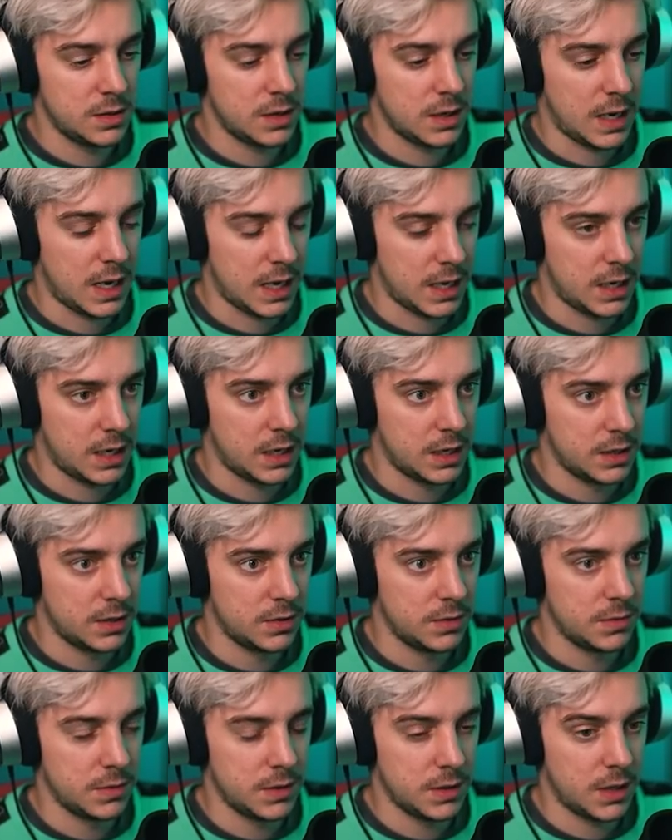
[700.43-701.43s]

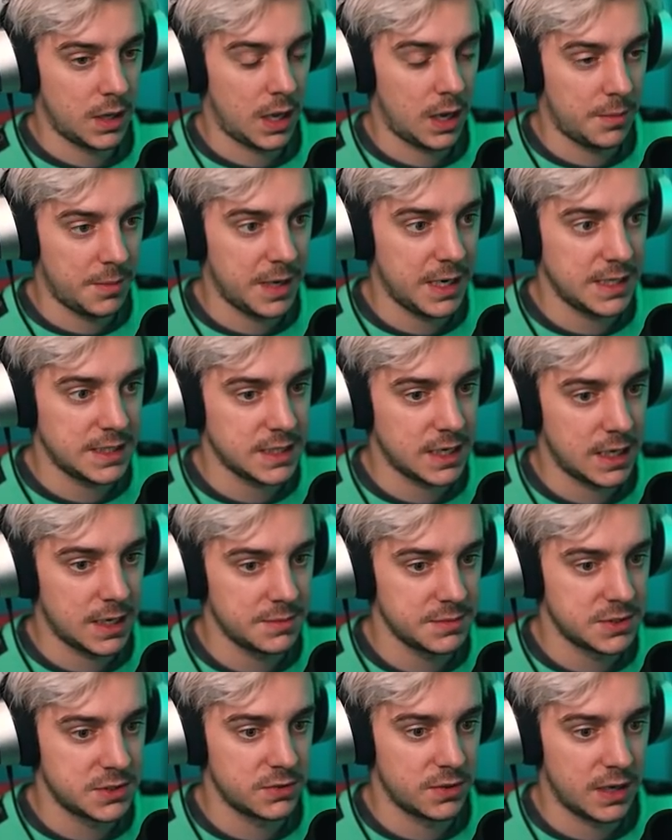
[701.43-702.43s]
How many
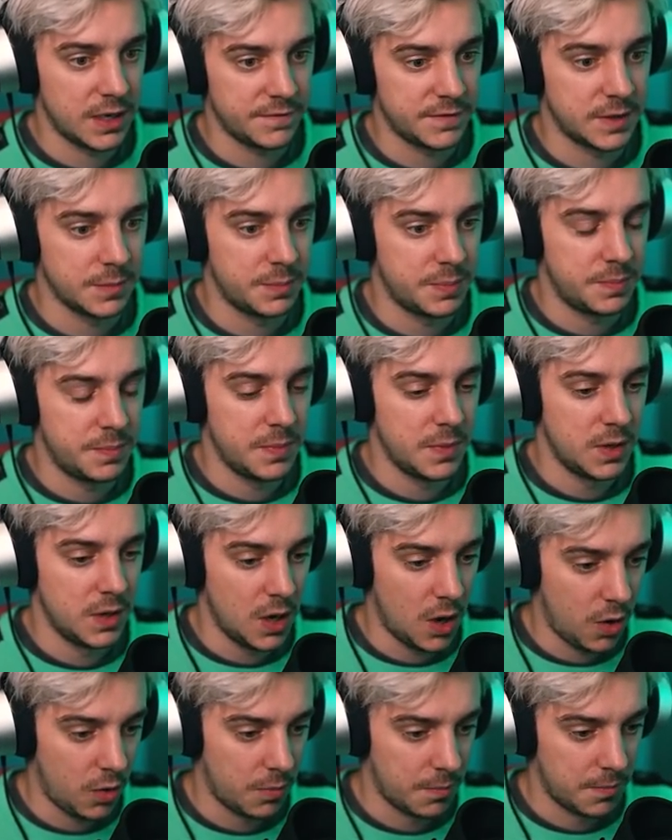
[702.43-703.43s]
times do I have to
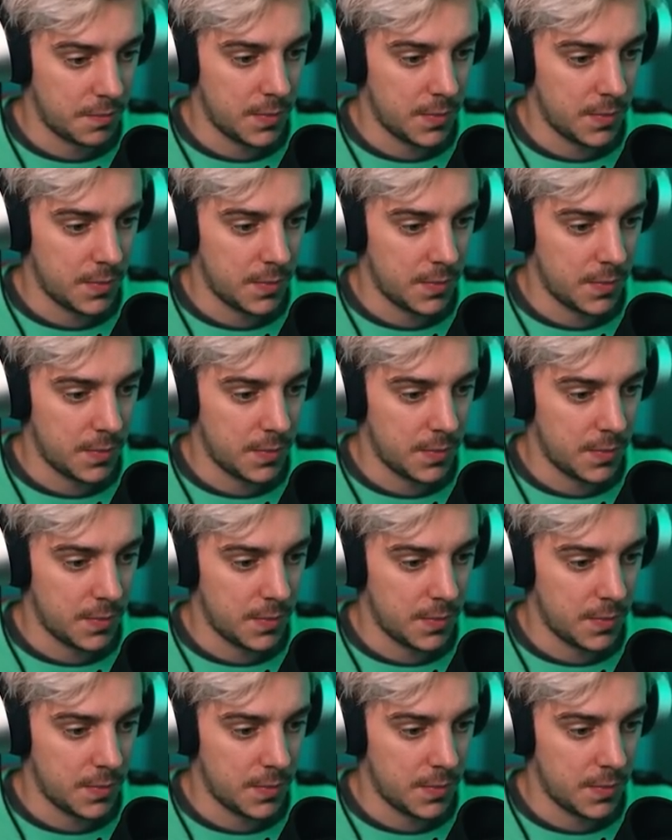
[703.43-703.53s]
gnome?